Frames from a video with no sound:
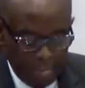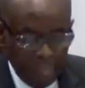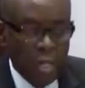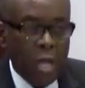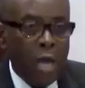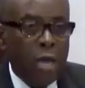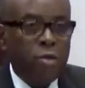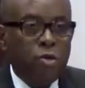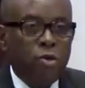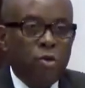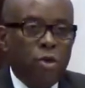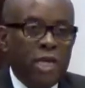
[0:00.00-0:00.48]

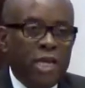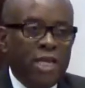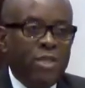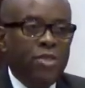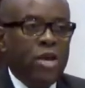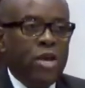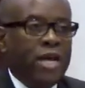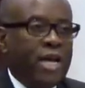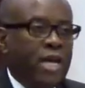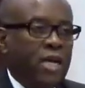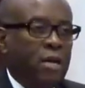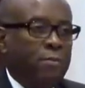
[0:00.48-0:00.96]
You're
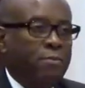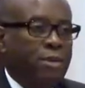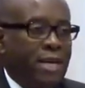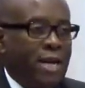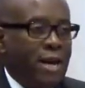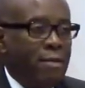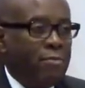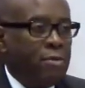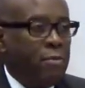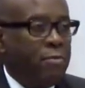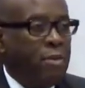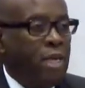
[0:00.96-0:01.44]
either going to
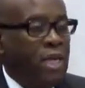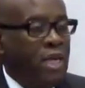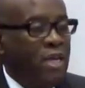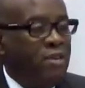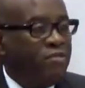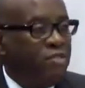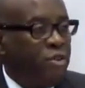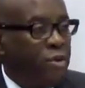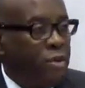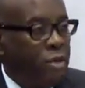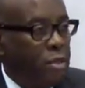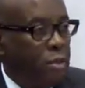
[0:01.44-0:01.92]
become a
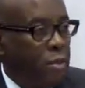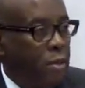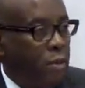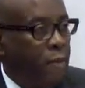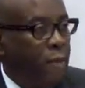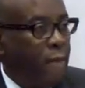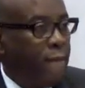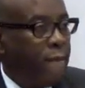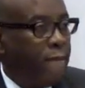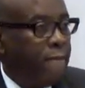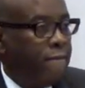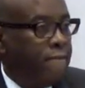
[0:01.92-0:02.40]
believer
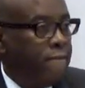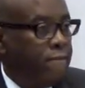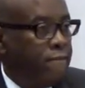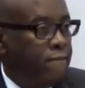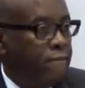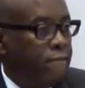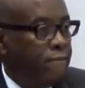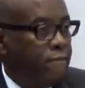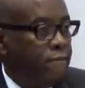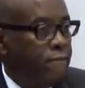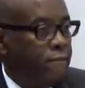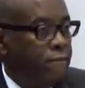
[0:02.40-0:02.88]

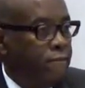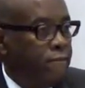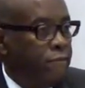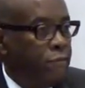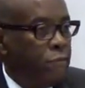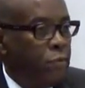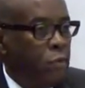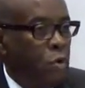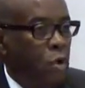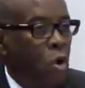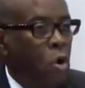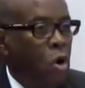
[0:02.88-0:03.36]

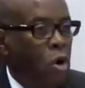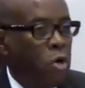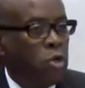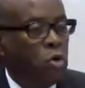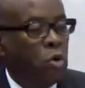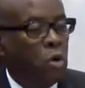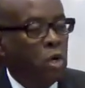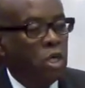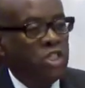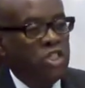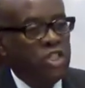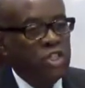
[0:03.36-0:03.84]
or
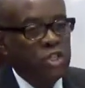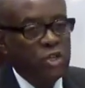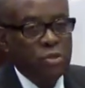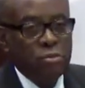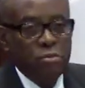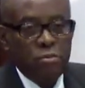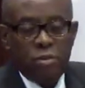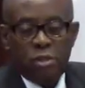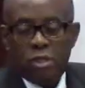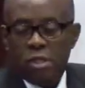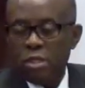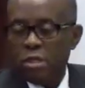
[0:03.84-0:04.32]
you are
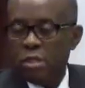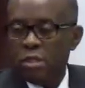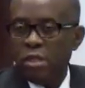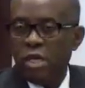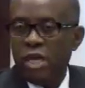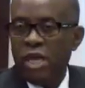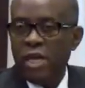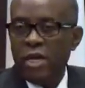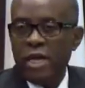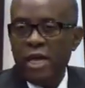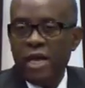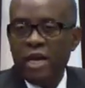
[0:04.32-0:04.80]
doomed
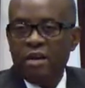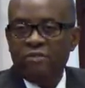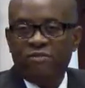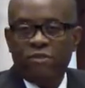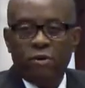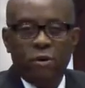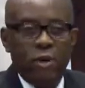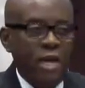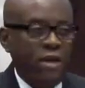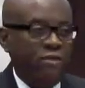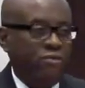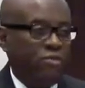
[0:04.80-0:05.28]
in hell
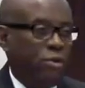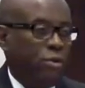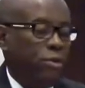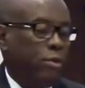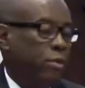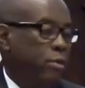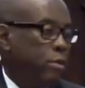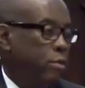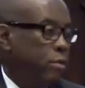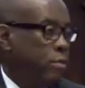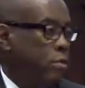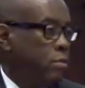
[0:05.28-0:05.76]
forever.
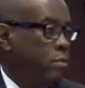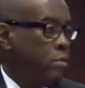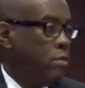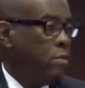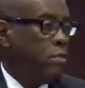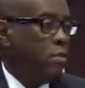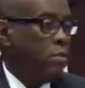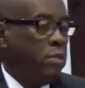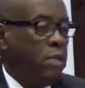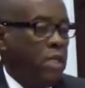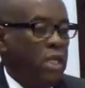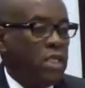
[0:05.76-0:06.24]

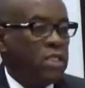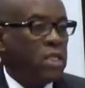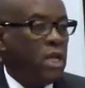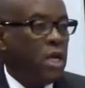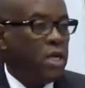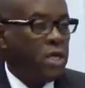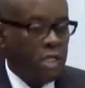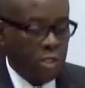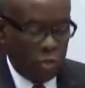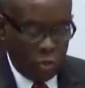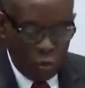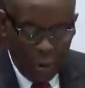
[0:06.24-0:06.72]
These are
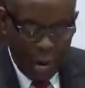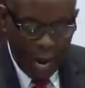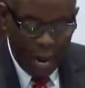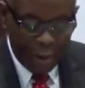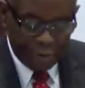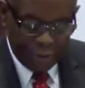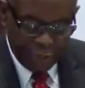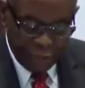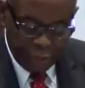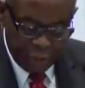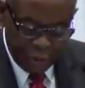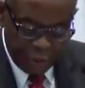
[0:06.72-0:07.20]
the two
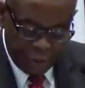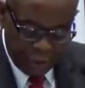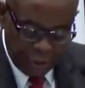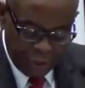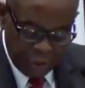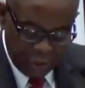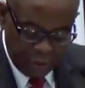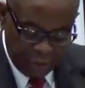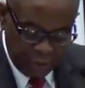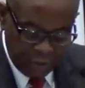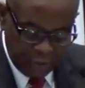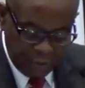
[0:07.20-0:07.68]
options.
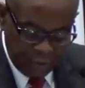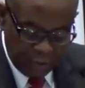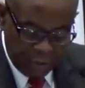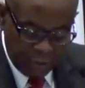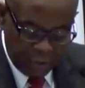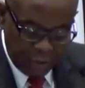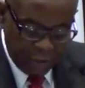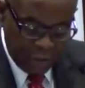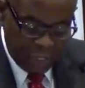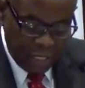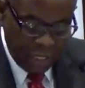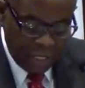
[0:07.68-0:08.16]

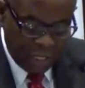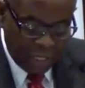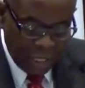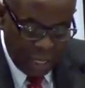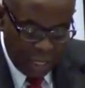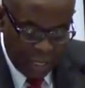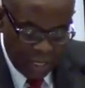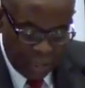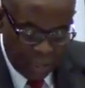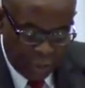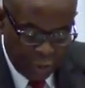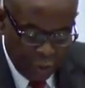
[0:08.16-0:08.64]
These are
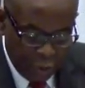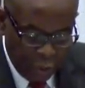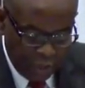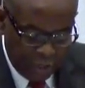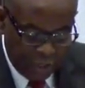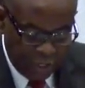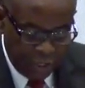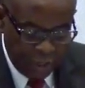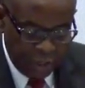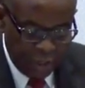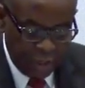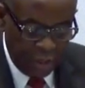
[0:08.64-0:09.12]
the
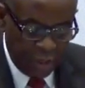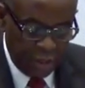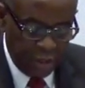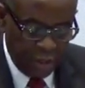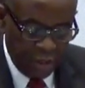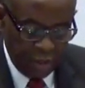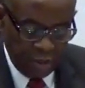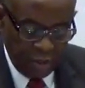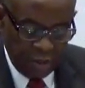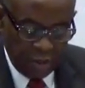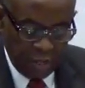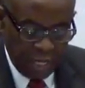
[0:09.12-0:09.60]
choices
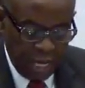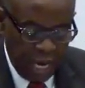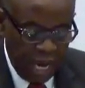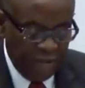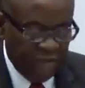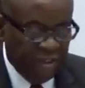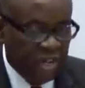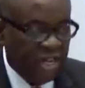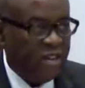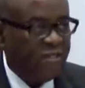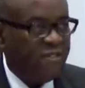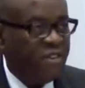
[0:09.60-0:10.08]

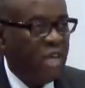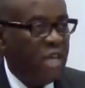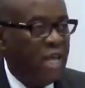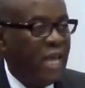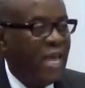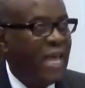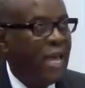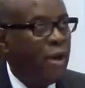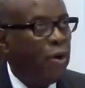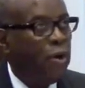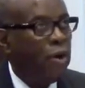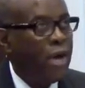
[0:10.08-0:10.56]
heaven
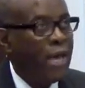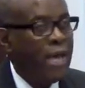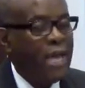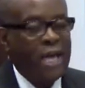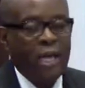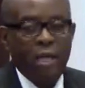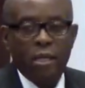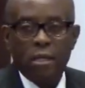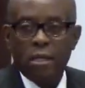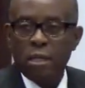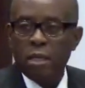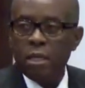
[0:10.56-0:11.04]
or
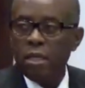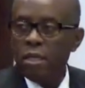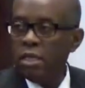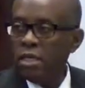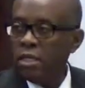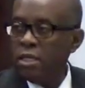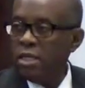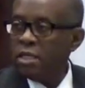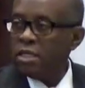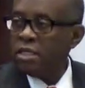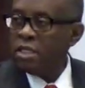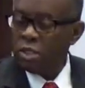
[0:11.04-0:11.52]
hell.
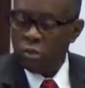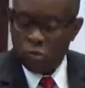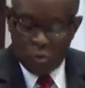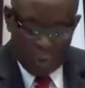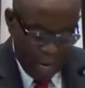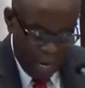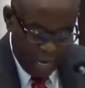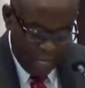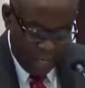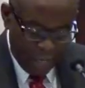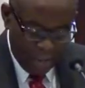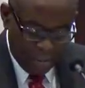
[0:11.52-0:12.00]
This is
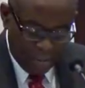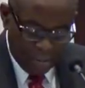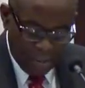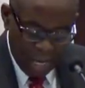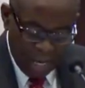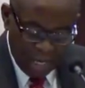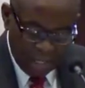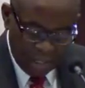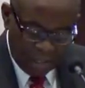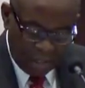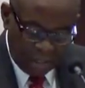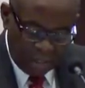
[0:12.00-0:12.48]
why you
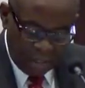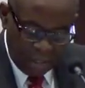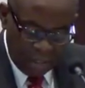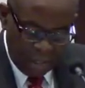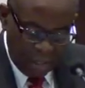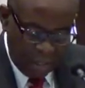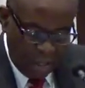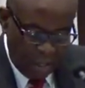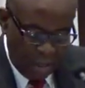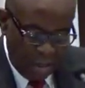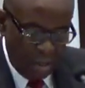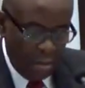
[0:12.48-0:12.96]
must
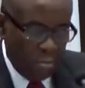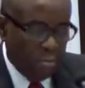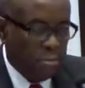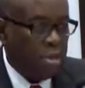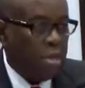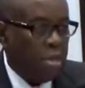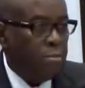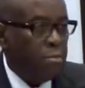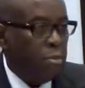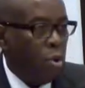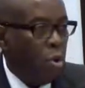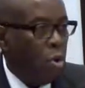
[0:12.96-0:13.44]

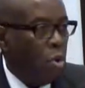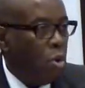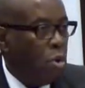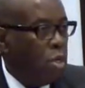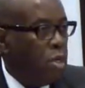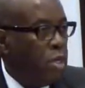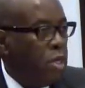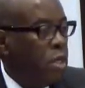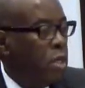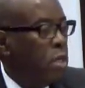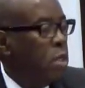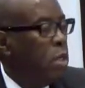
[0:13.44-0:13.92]
be
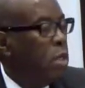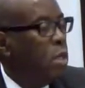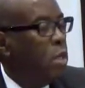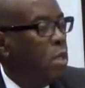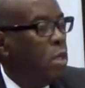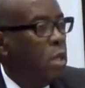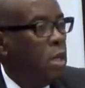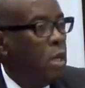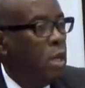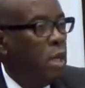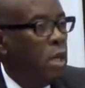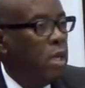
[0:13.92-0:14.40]
born
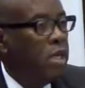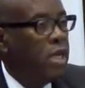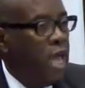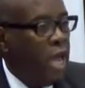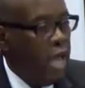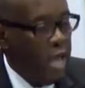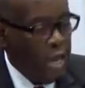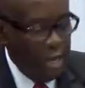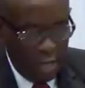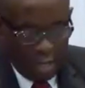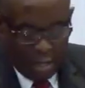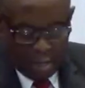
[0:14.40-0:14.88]

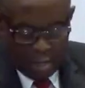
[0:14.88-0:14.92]
again.